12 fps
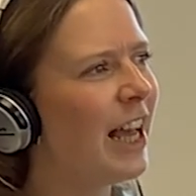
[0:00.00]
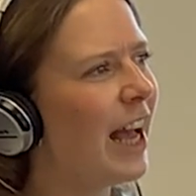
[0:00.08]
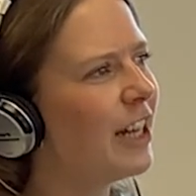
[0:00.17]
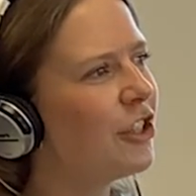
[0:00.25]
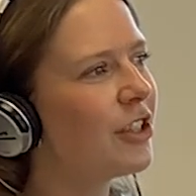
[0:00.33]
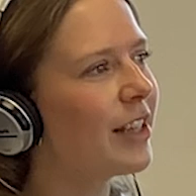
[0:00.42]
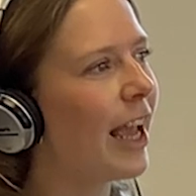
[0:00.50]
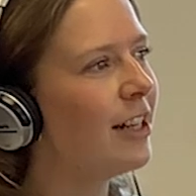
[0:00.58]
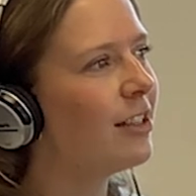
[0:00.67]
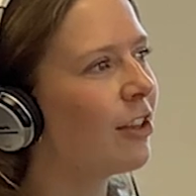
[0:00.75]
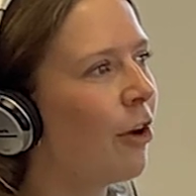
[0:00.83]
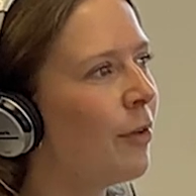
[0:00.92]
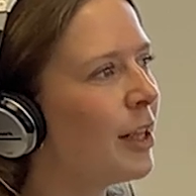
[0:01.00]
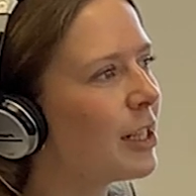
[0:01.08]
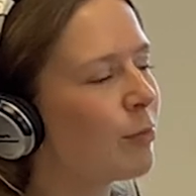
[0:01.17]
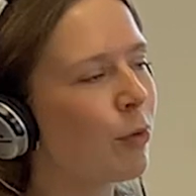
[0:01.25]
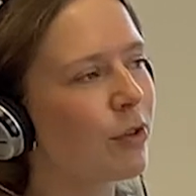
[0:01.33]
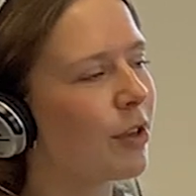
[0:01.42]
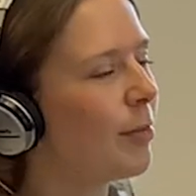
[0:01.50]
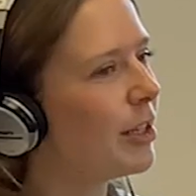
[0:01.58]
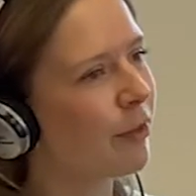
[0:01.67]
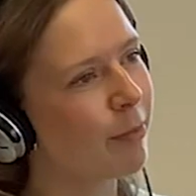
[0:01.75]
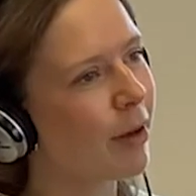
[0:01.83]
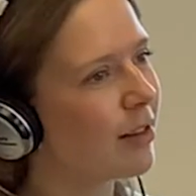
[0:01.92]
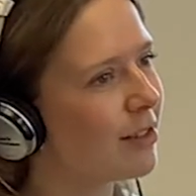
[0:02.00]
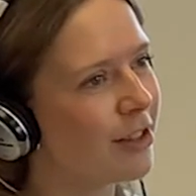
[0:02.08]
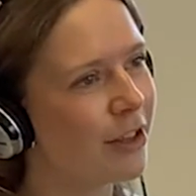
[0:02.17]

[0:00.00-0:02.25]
And just getting to go and explore so many different parts of